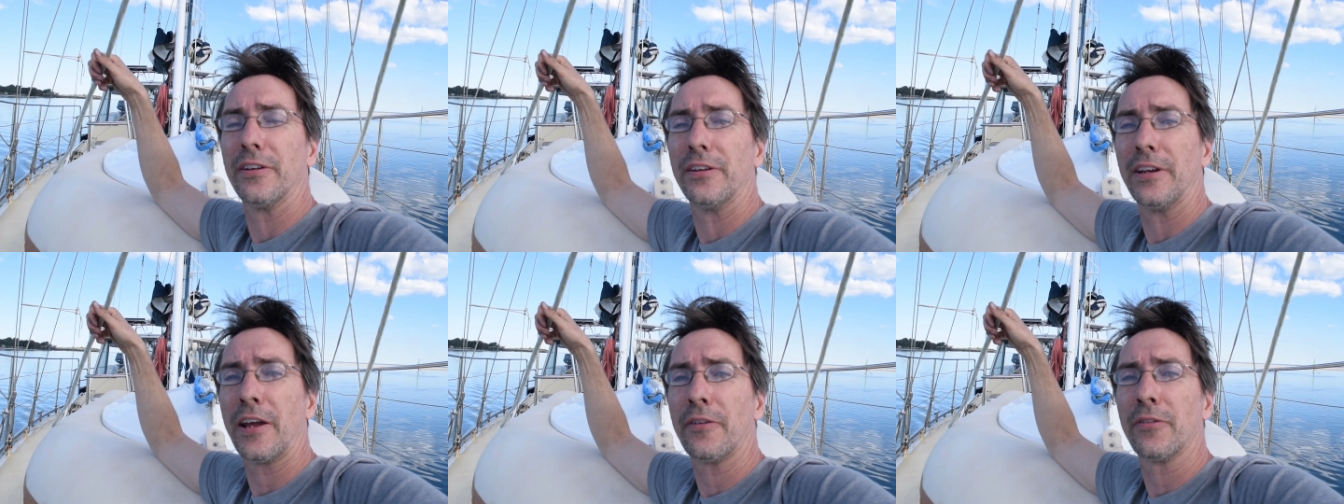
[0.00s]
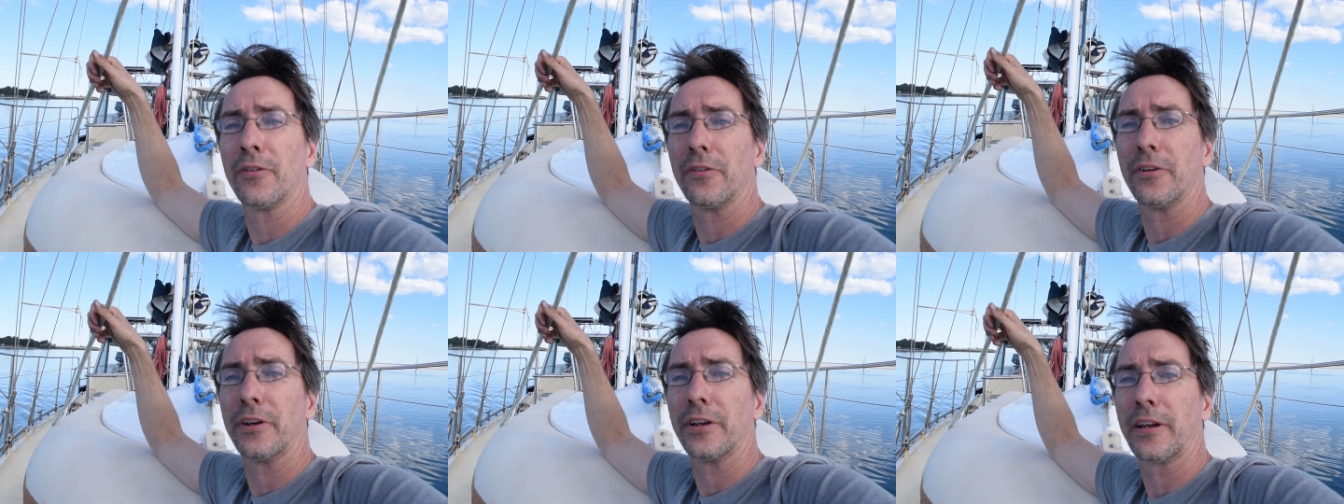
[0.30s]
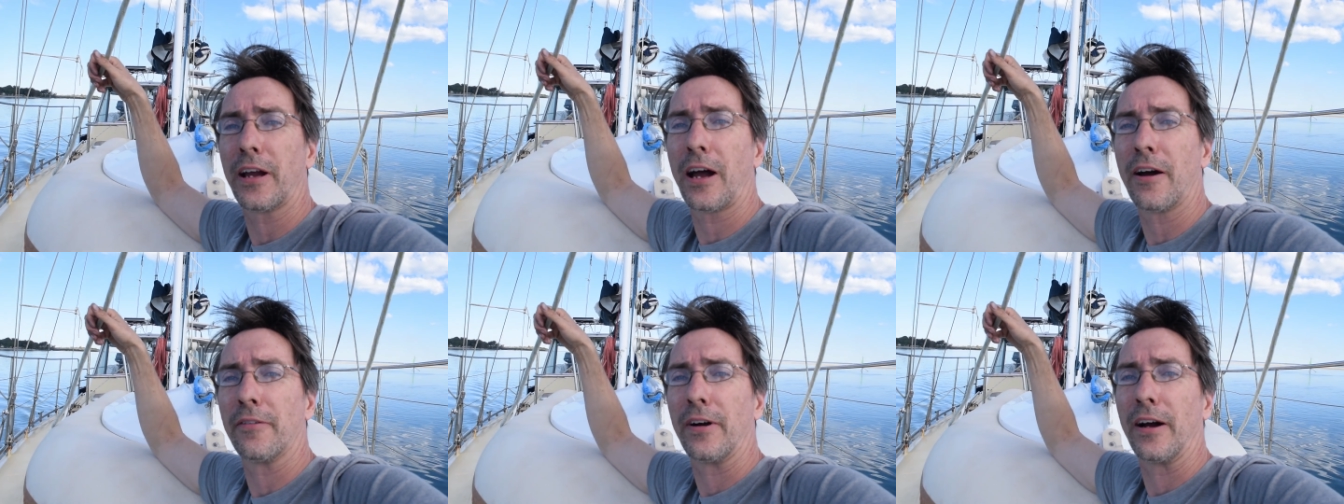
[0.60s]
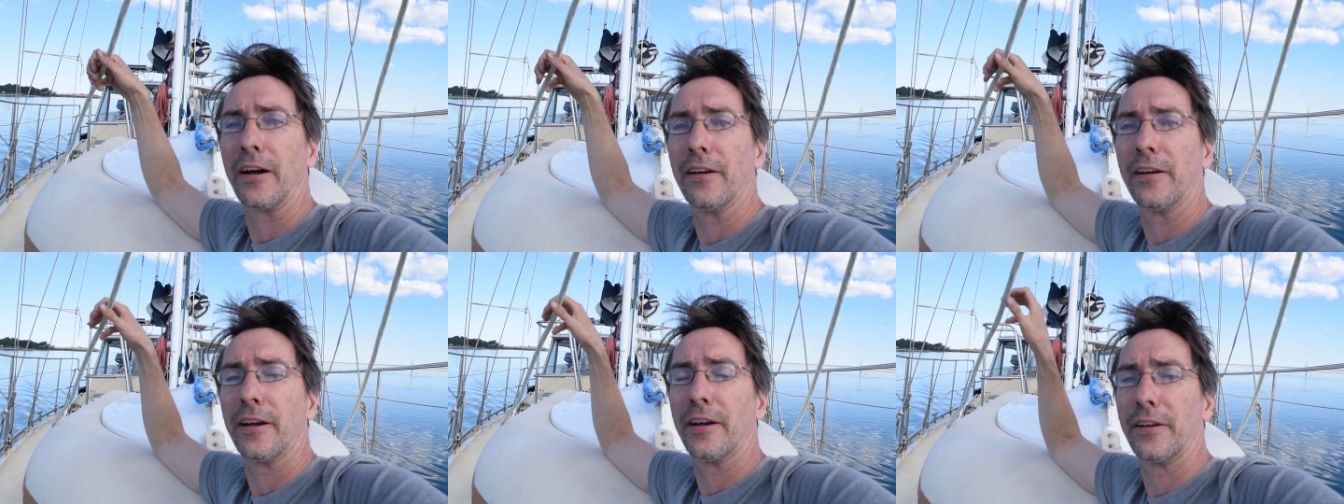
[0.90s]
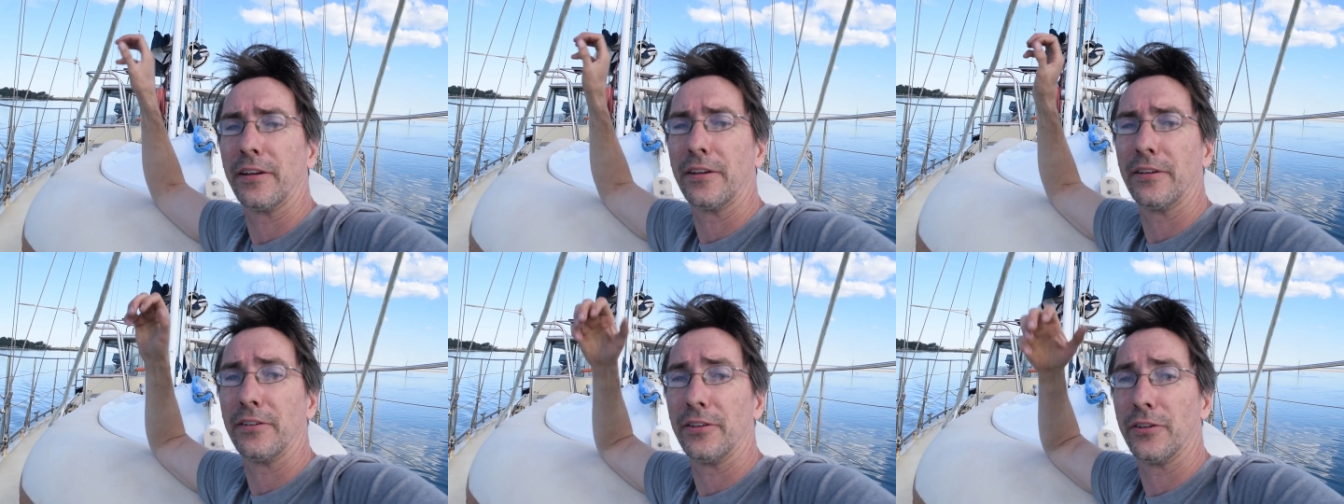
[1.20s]
never recover
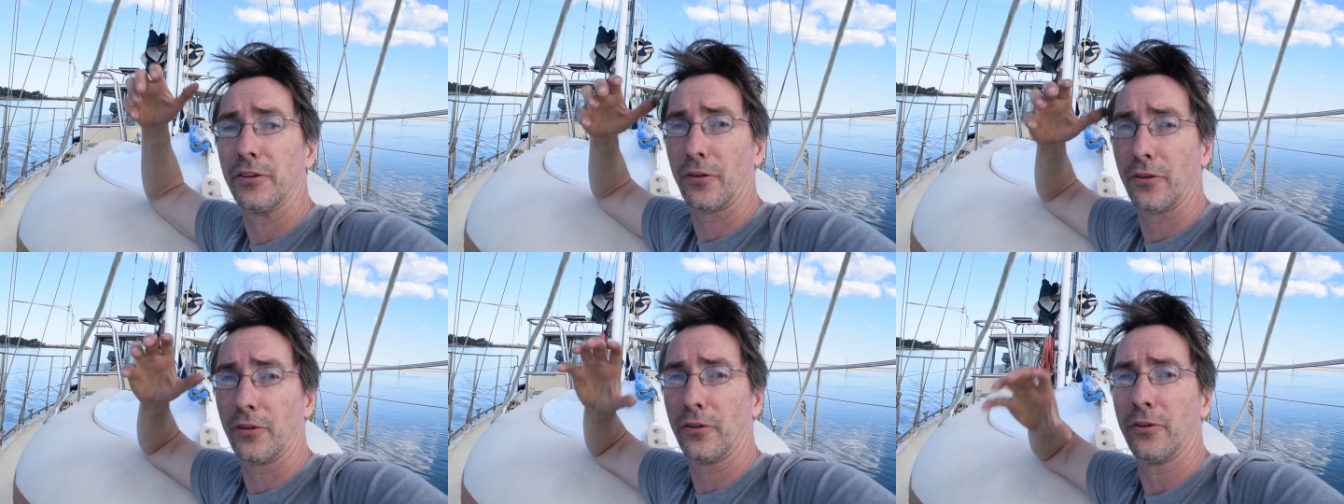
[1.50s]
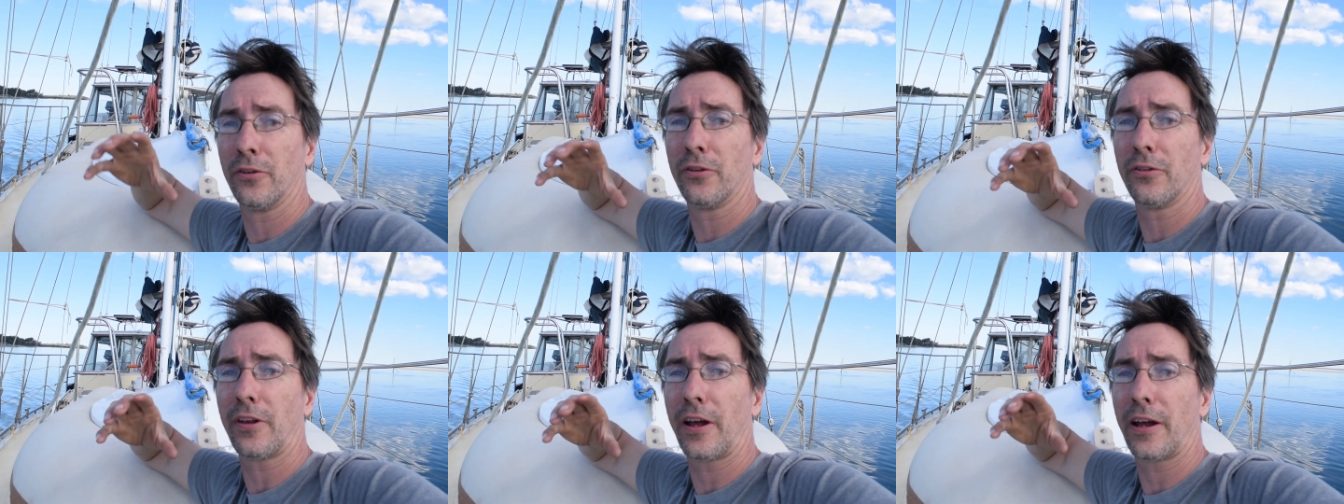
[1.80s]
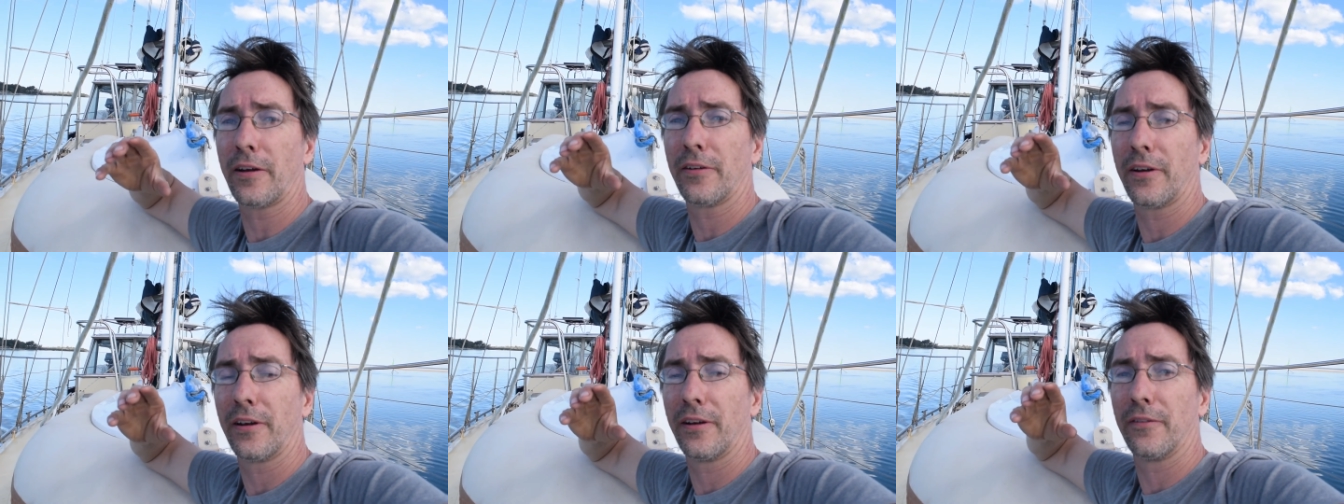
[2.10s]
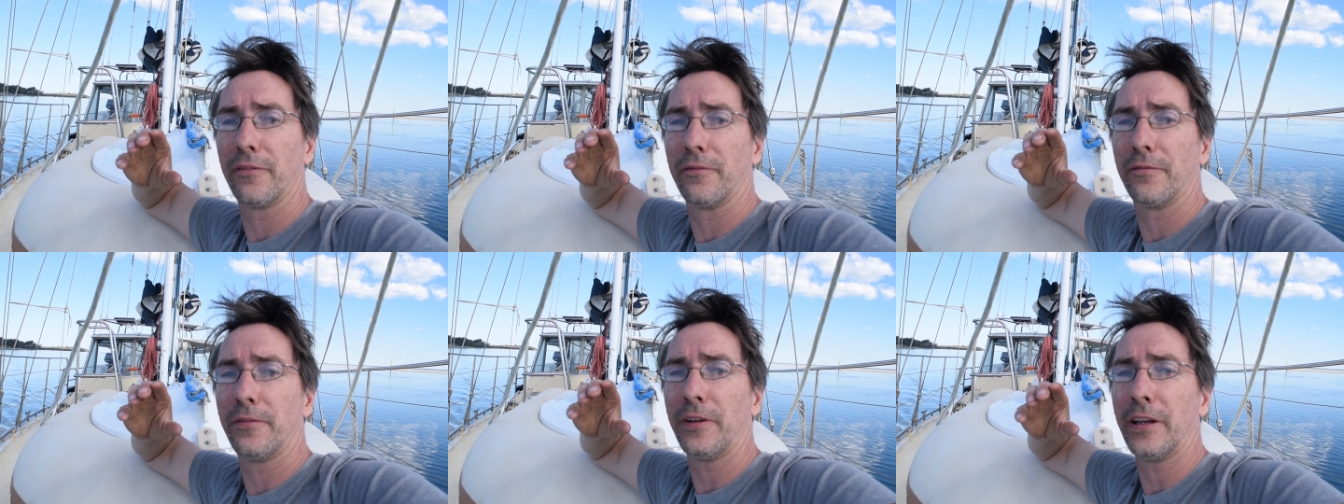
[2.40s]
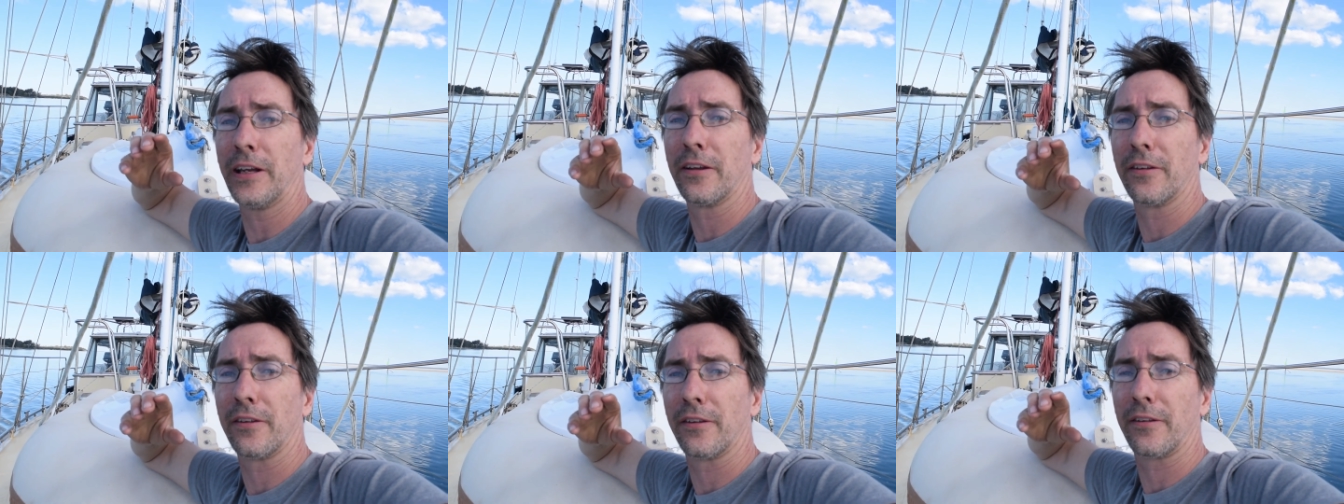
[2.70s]
and you'll lose that
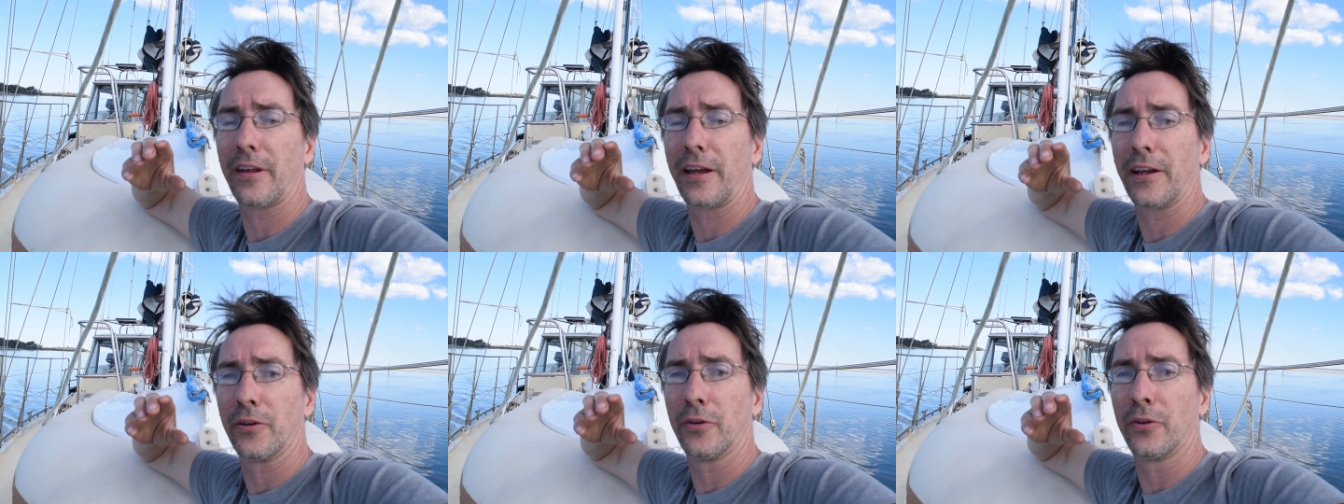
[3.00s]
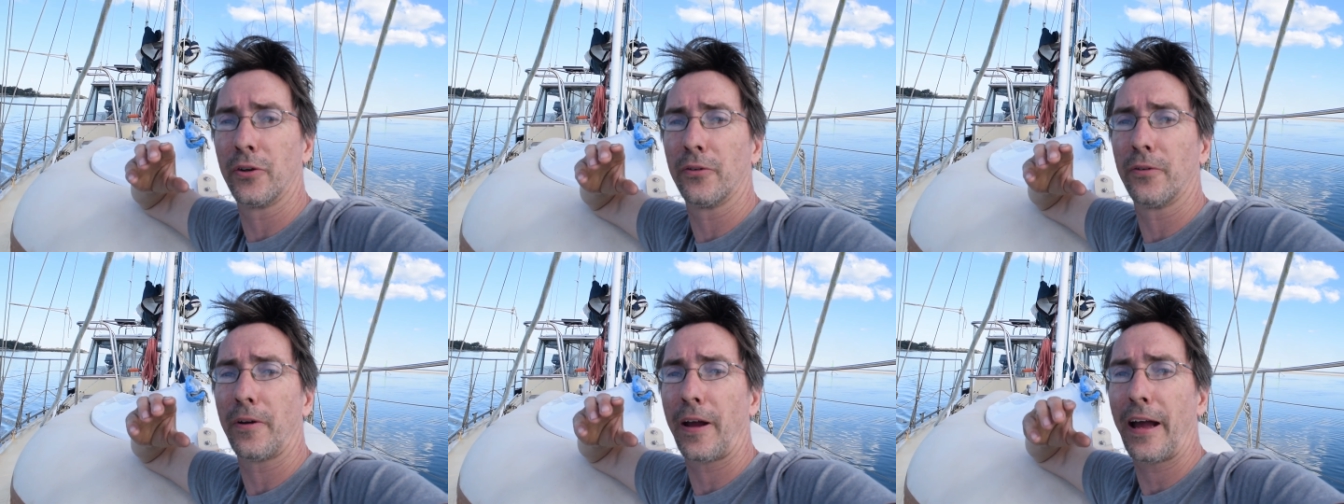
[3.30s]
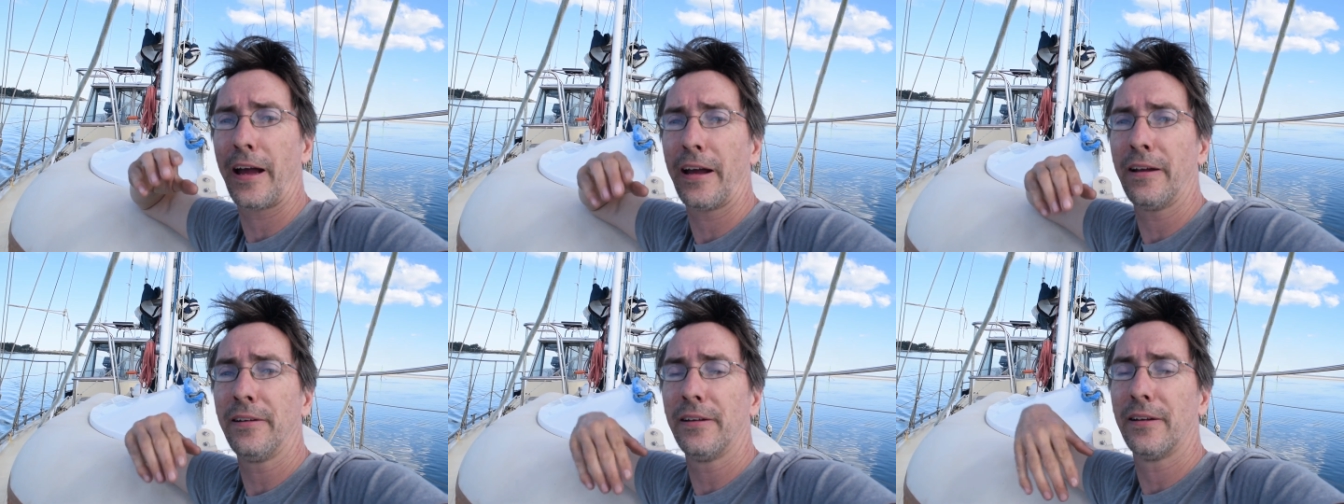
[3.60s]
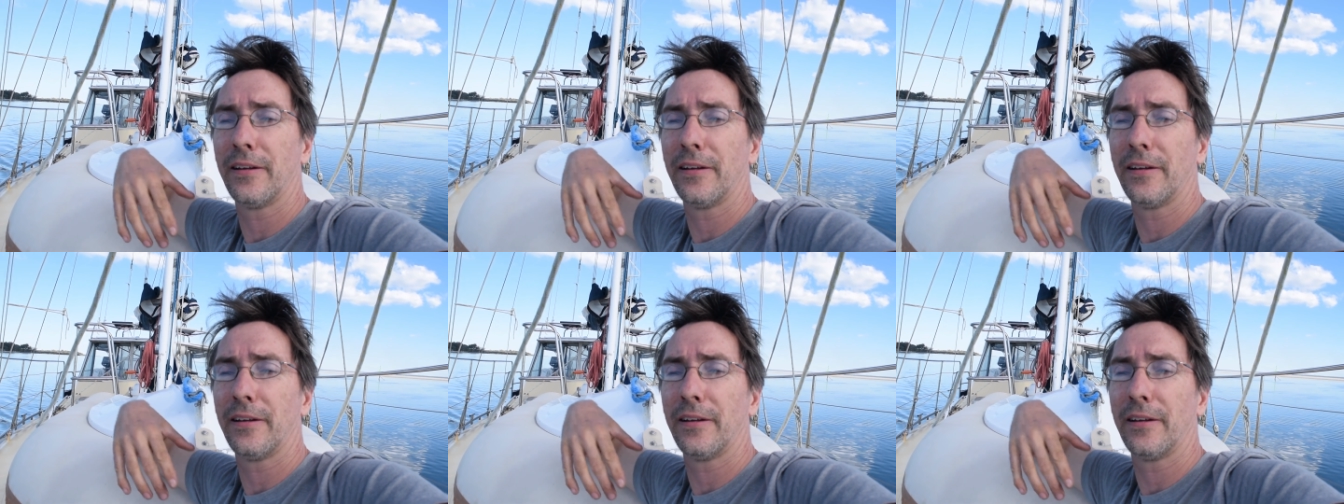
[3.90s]
vigour that they could have had